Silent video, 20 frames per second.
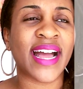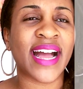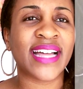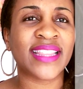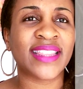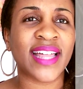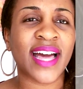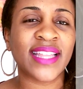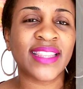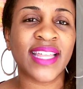I
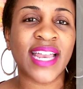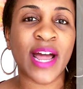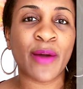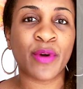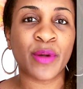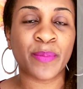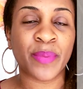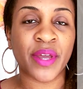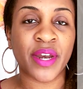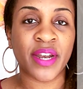thought that I
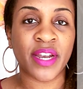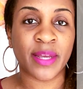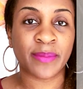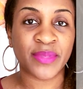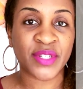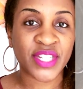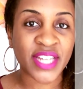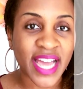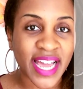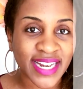would put an
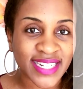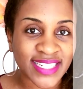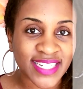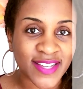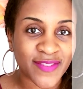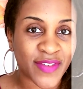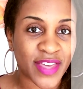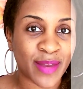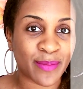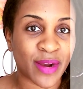
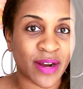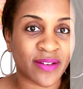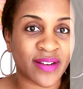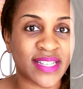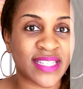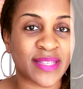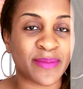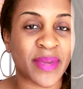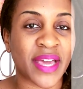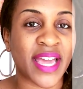objective in my
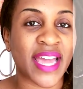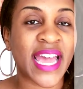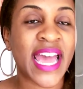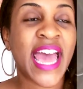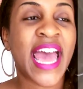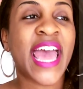resume.